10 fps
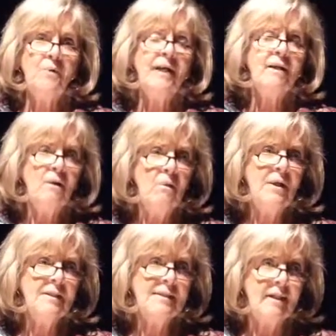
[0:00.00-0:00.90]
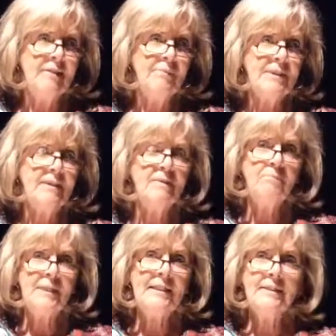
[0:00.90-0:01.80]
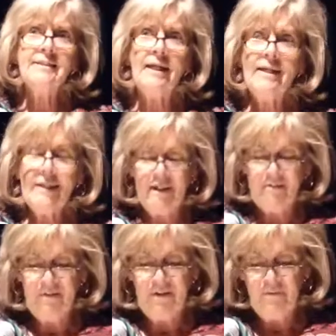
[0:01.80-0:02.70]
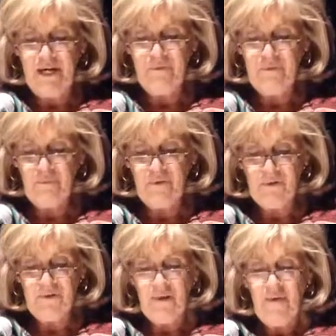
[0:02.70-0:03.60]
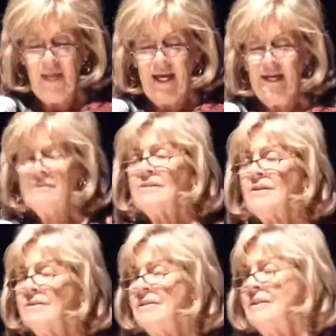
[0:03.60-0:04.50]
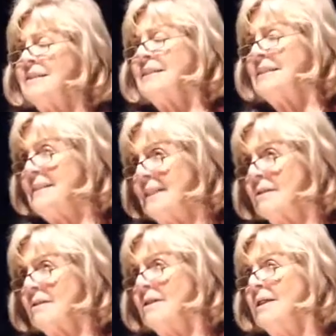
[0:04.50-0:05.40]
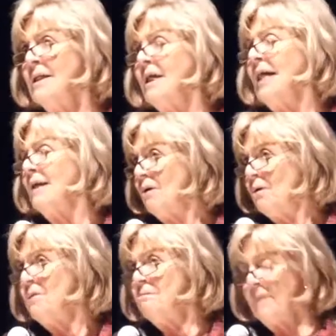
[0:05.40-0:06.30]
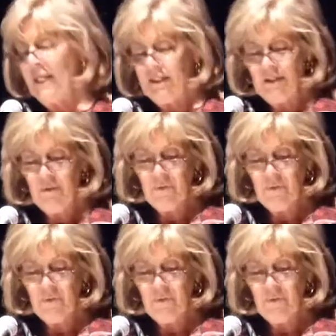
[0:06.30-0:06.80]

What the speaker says: I go at a sign assignment to the places I cover around the world have started to sneer at old men